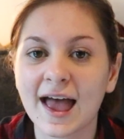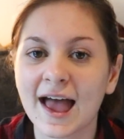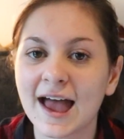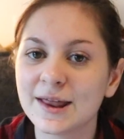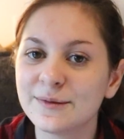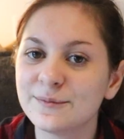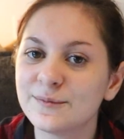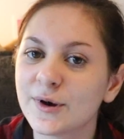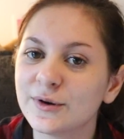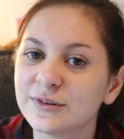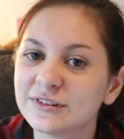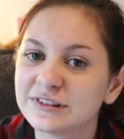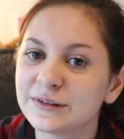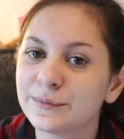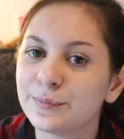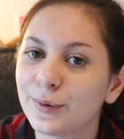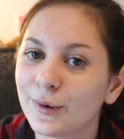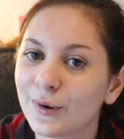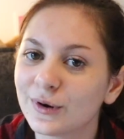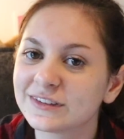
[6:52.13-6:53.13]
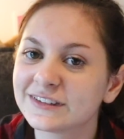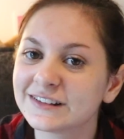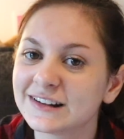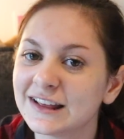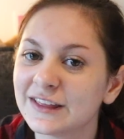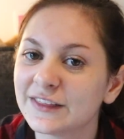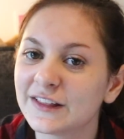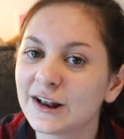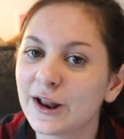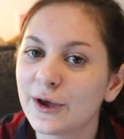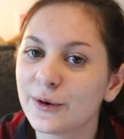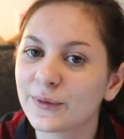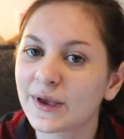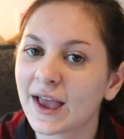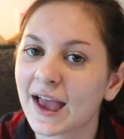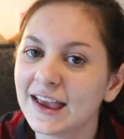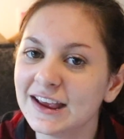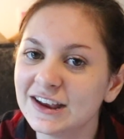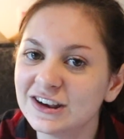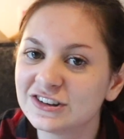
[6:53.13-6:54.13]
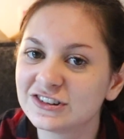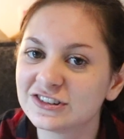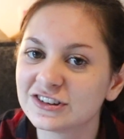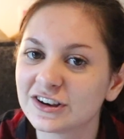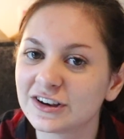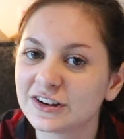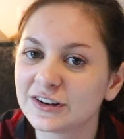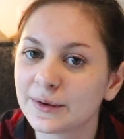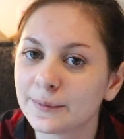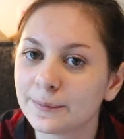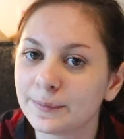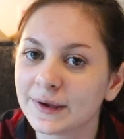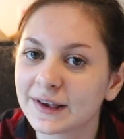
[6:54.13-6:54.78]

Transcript: and most importantly the location,